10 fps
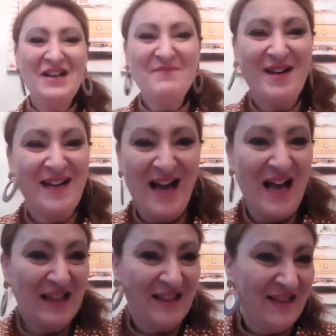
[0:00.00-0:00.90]

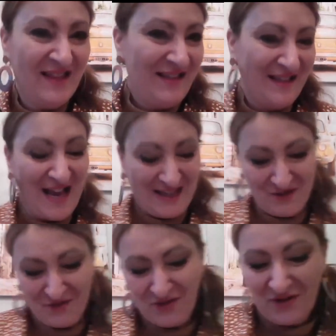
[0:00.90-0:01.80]
But
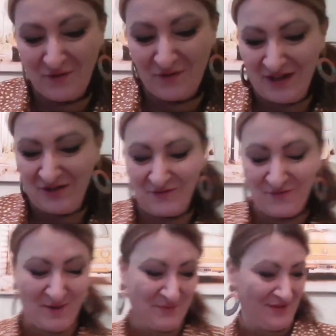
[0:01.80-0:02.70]
Yes, sorry for the
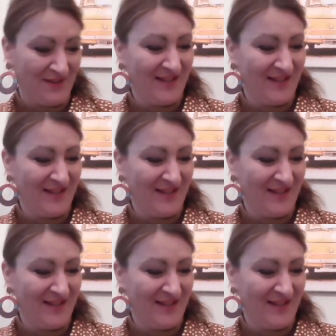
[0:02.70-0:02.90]
interruption.